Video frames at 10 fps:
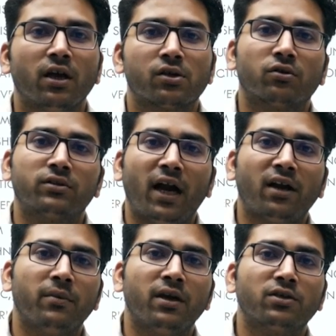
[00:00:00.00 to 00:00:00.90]
So that
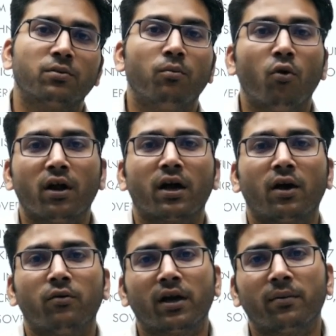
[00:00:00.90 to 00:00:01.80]
makes more
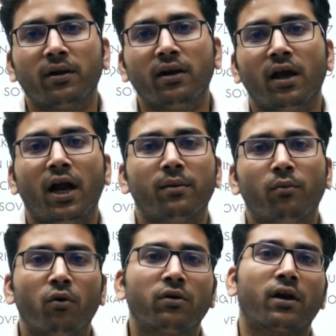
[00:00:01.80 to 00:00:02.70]
accountable and
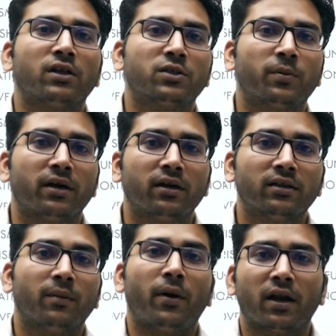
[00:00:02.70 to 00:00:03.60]
more transparent
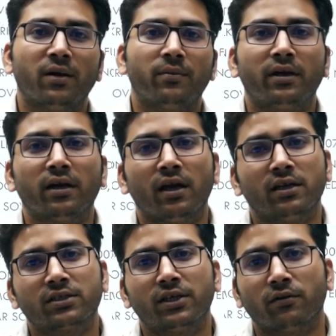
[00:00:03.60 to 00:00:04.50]
the parliament
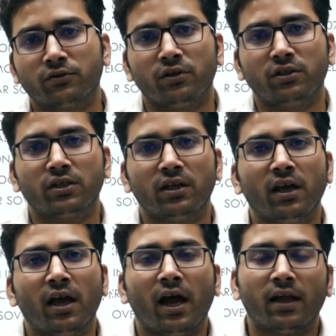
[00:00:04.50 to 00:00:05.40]
instead of judiciary,
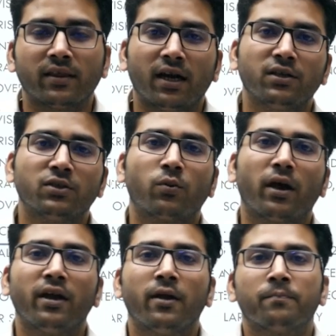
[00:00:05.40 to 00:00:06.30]
and that is
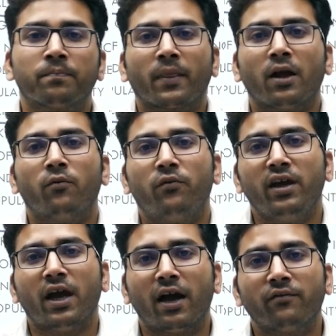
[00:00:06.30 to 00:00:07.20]
why we
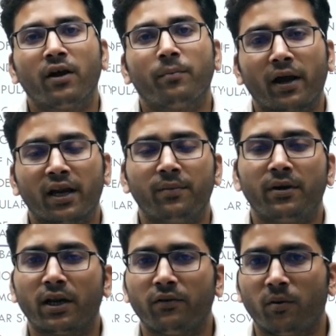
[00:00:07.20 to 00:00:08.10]
have
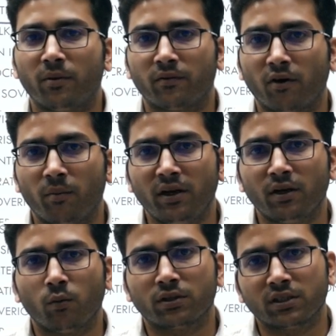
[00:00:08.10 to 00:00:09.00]
parliamentary form of government
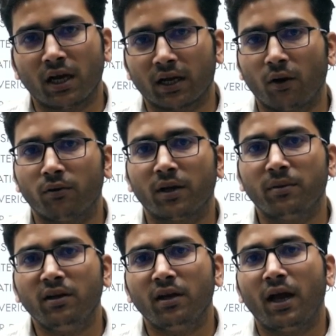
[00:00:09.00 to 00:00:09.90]
which is
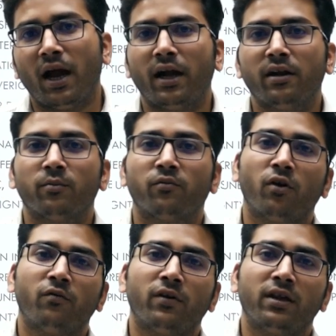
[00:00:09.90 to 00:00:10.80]
accountable and
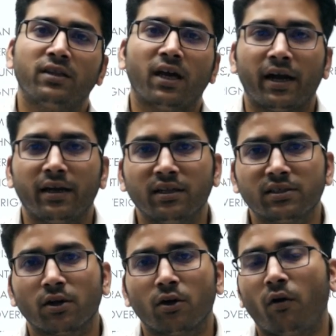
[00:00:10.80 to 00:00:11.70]
fulfilling the ideals
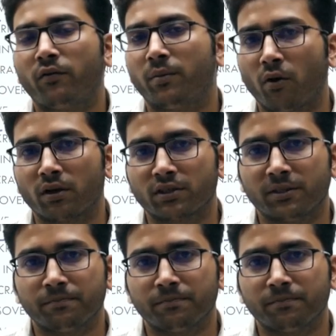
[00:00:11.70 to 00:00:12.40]
of democracy.